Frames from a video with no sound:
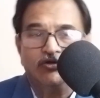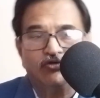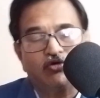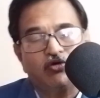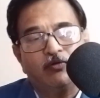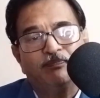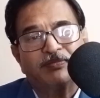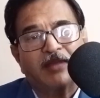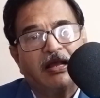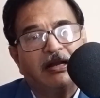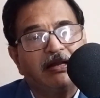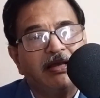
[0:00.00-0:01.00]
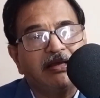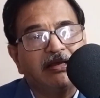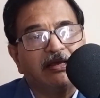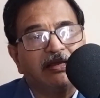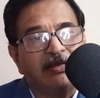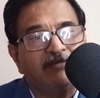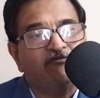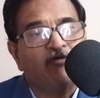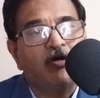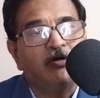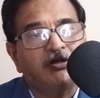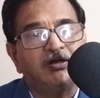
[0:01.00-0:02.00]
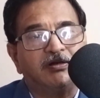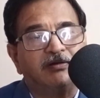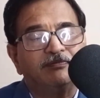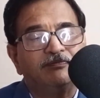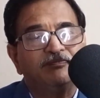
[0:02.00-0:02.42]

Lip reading: So like in water,